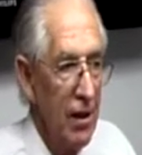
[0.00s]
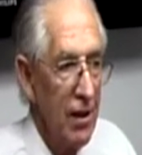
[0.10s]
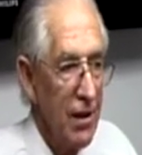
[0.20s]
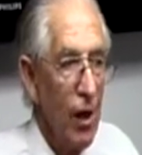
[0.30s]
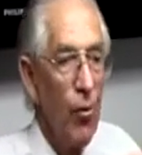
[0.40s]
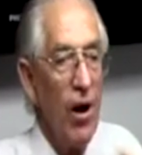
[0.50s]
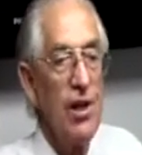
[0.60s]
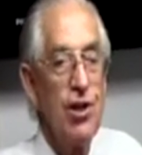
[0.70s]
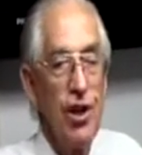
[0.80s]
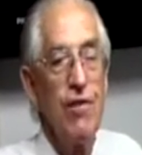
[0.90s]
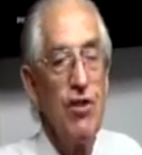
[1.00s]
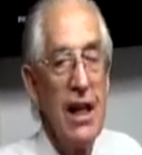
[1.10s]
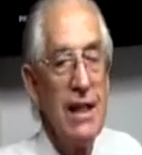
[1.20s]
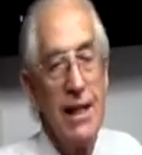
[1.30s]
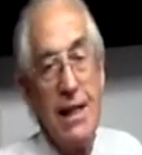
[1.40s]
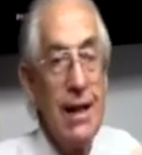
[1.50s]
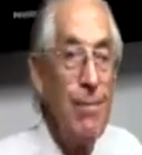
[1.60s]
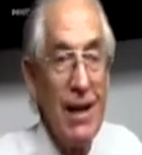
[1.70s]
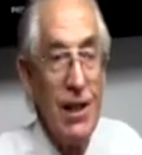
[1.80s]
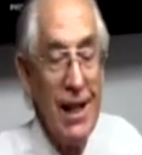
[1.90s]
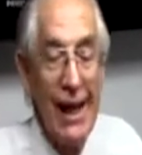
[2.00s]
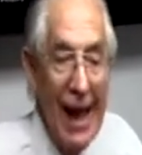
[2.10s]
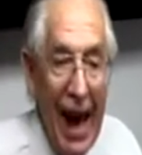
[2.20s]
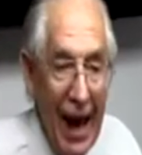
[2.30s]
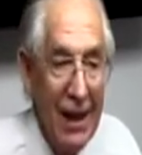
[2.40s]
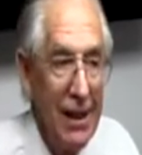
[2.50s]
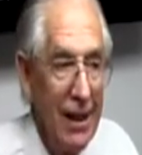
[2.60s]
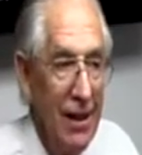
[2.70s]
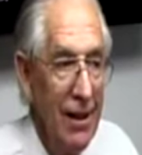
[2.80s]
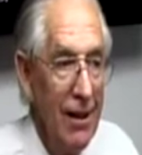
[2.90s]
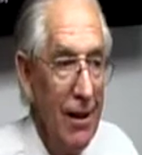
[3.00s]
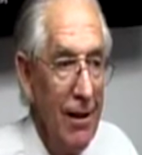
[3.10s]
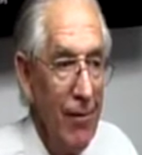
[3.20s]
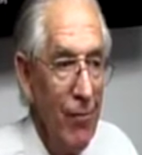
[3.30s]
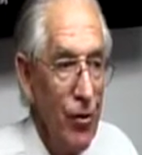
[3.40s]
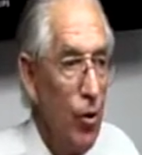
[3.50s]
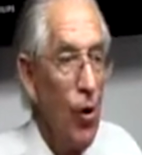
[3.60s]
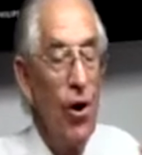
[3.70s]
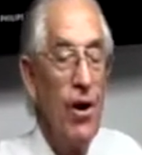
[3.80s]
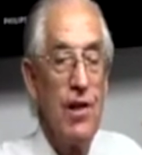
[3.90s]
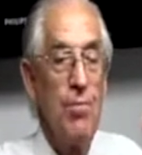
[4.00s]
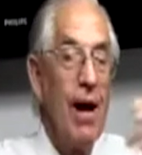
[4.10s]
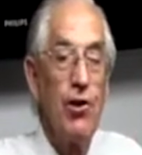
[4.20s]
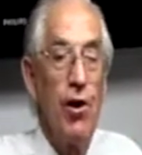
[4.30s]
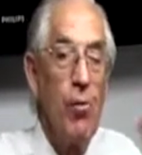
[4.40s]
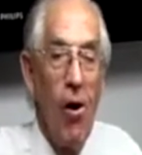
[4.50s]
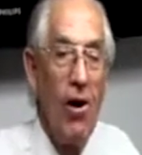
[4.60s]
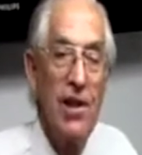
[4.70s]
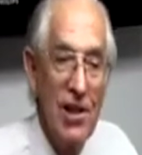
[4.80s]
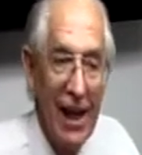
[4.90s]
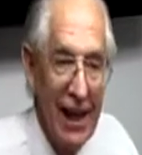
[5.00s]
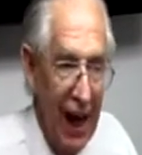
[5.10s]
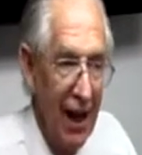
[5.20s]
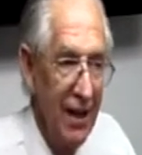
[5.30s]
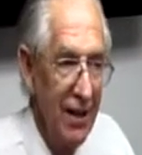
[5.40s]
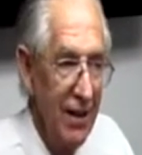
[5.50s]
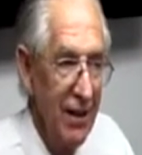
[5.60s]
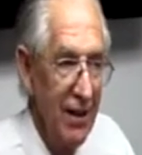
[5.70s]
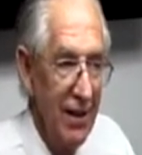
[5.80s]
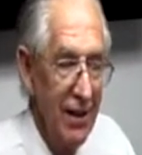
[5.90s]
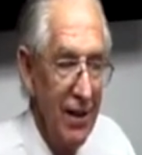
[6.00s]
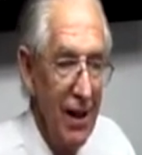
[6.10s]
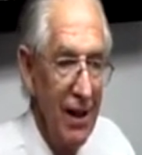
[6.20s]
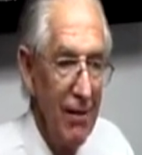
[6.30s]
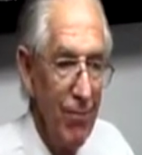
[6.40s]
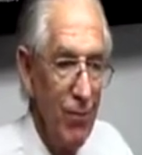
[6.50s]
So I want to serve Jesus as much as I can to earn as much reward as I can, right?